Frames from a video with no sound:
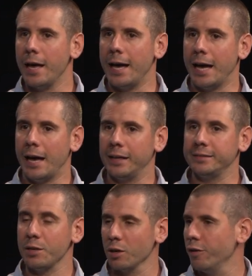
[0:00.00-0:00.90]

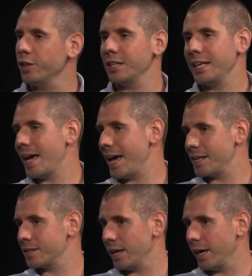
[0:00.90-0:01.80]
the university
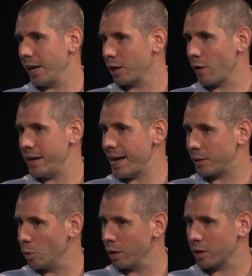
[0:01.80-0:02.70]
has a great
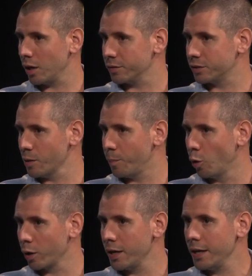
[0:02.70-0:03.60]
network of
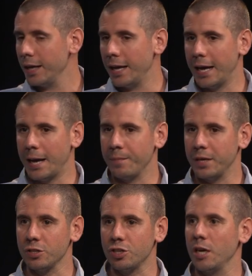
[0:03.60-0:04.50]
support
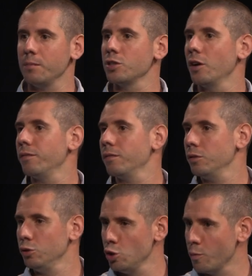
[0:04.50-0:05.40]
in terms of
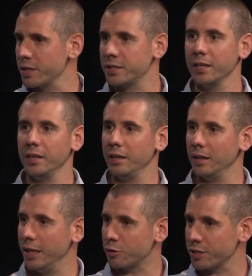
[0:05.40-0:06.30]
numeracy,
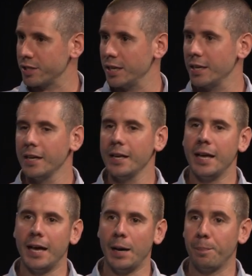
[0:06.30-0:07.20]
literacy,
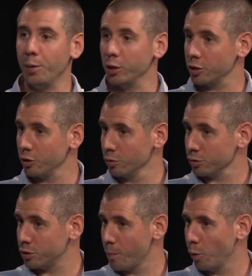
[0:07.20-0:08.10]
personal
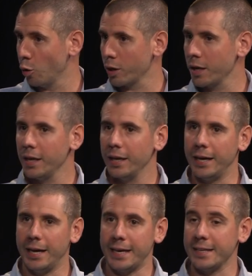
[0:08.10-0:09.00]
support
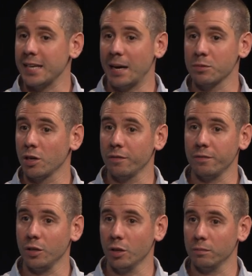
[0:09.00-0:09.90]
in terms
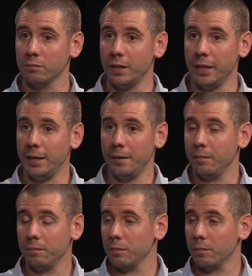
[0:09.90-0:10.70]
of, you know,